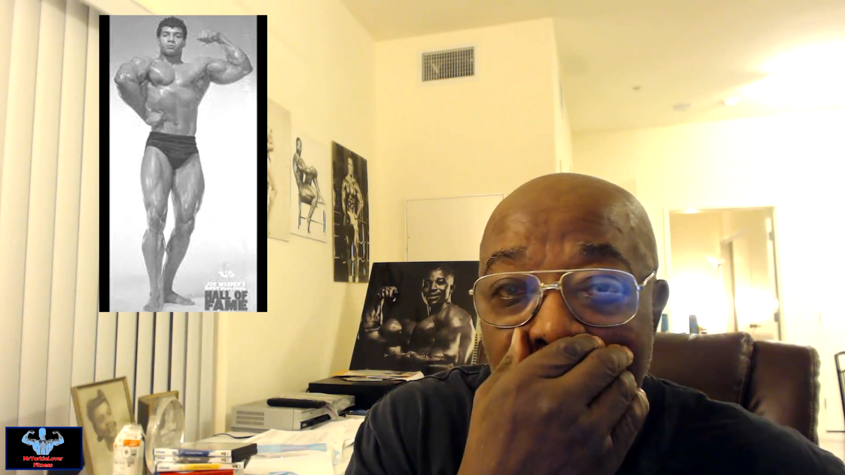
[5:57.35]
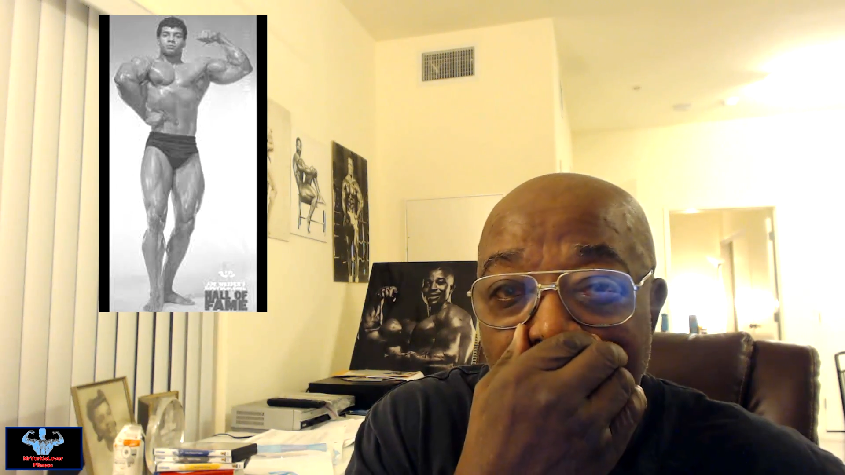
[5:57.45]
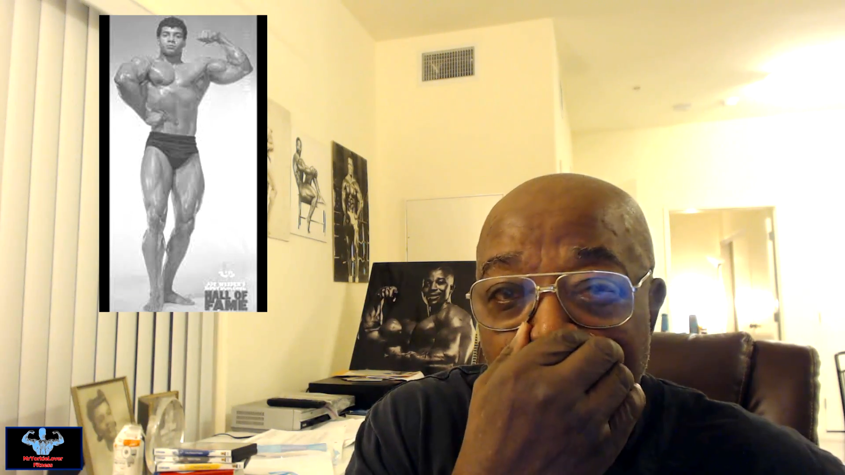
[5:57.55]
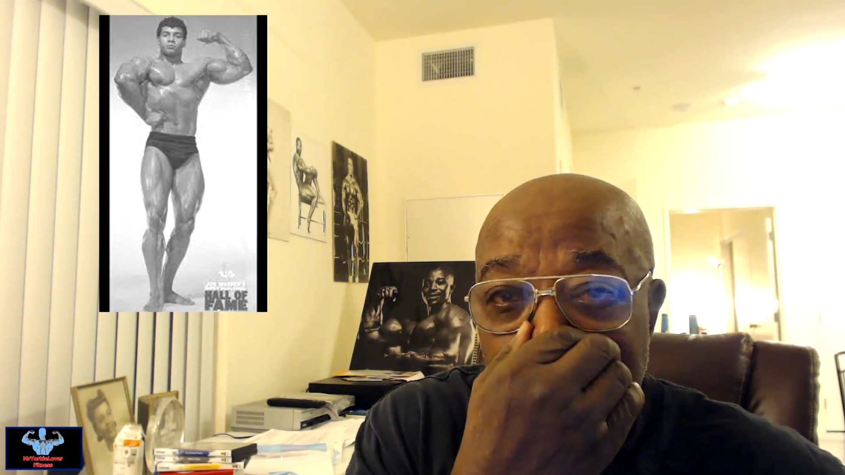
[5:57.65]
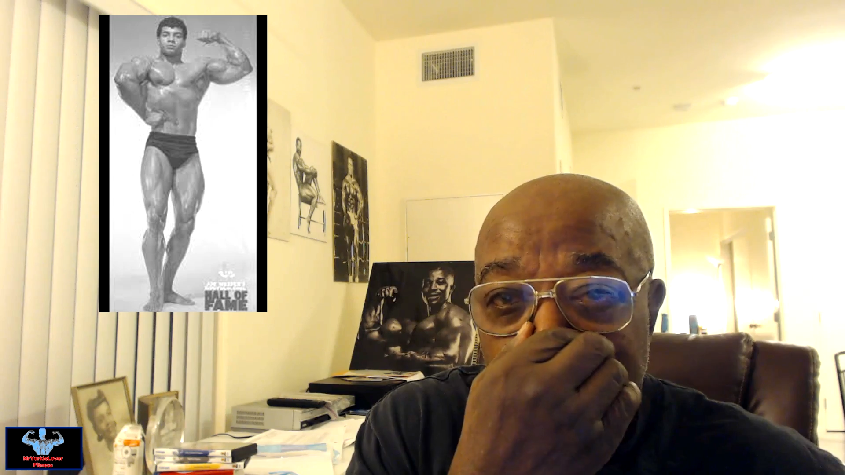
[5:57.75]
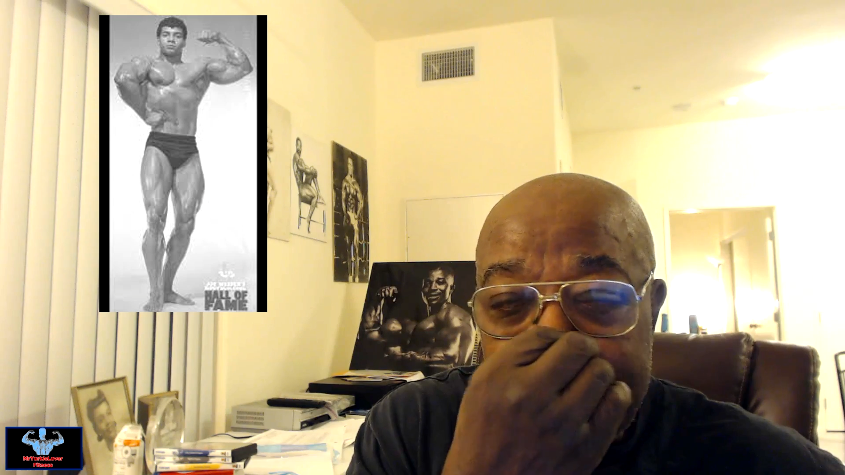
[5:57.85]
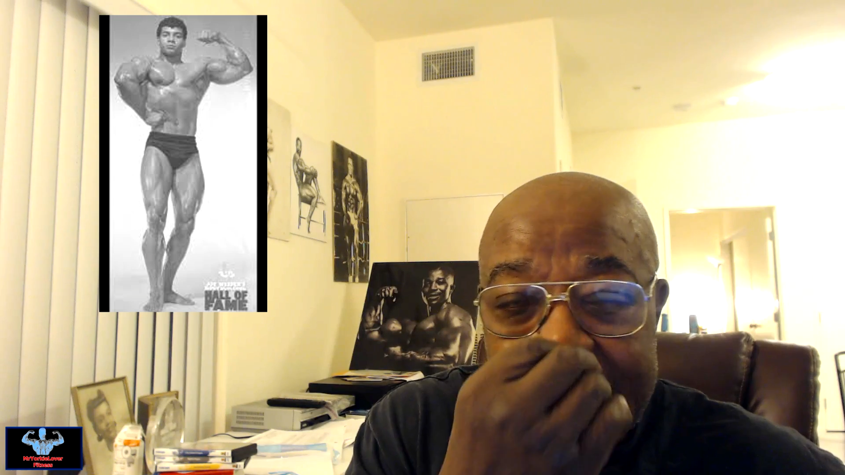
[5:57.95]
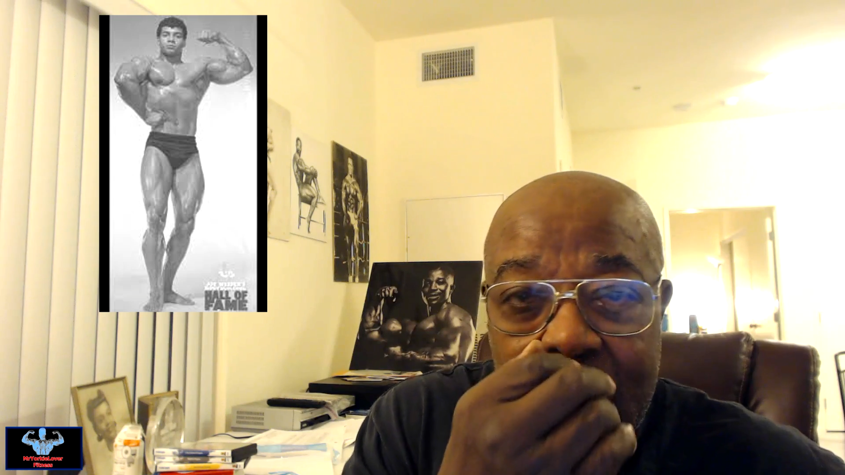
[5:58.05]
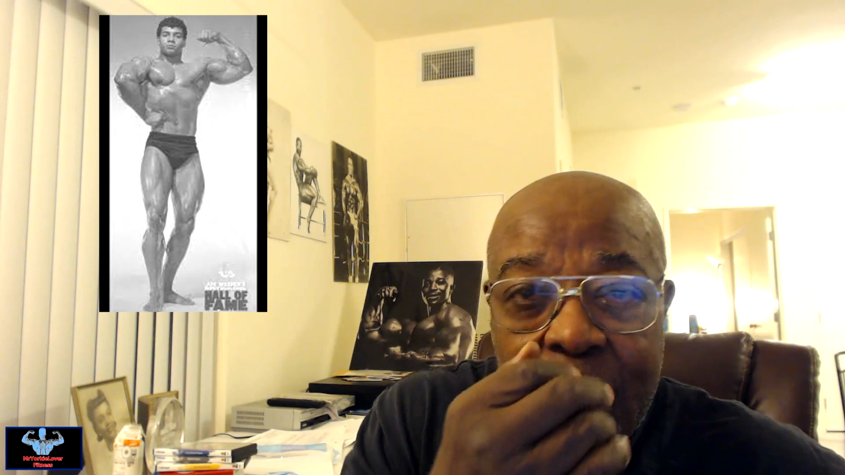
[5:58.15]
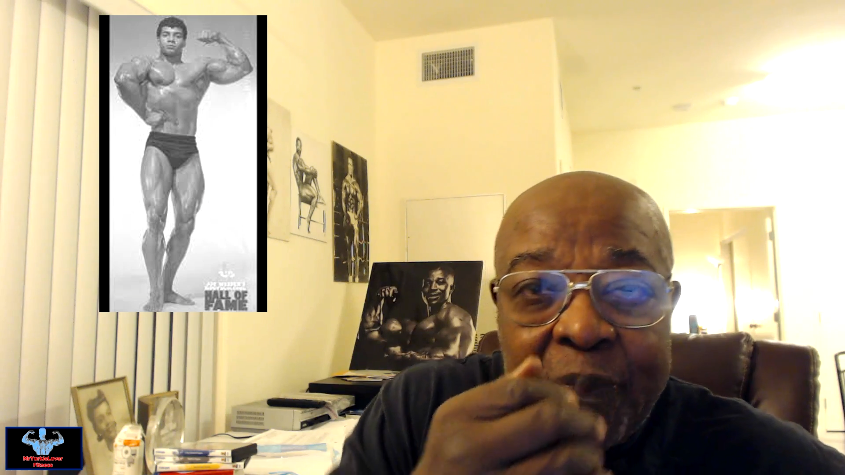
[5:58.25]
all up,
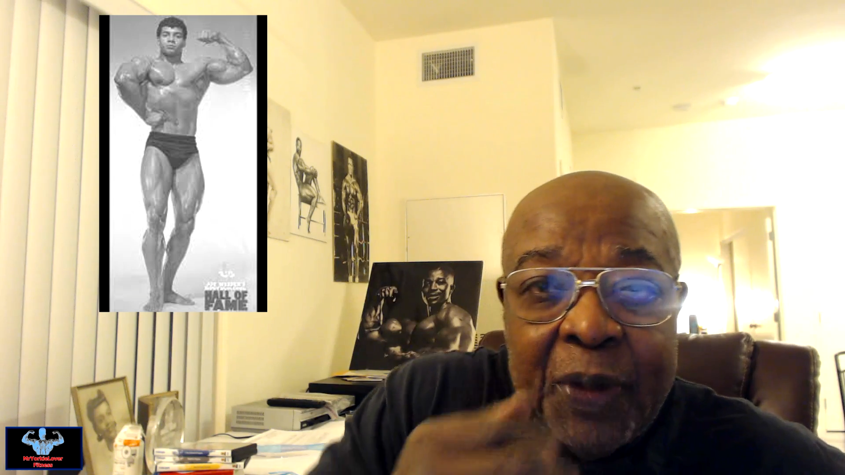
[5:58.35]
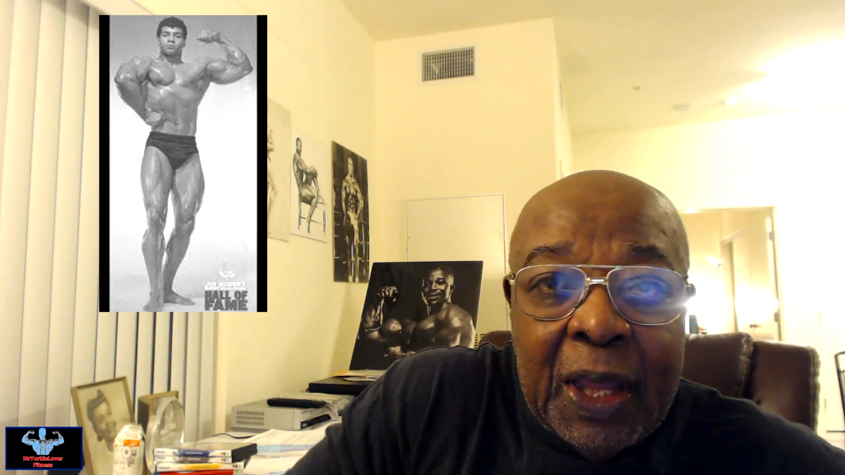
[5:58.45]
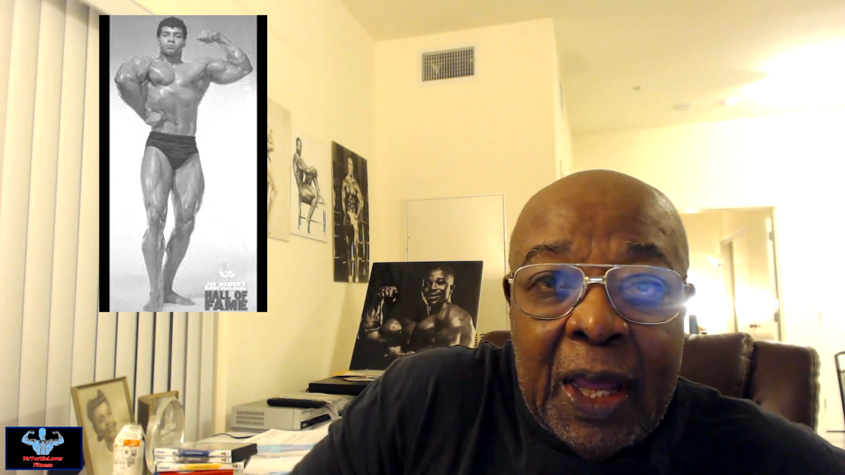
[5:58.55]
you know,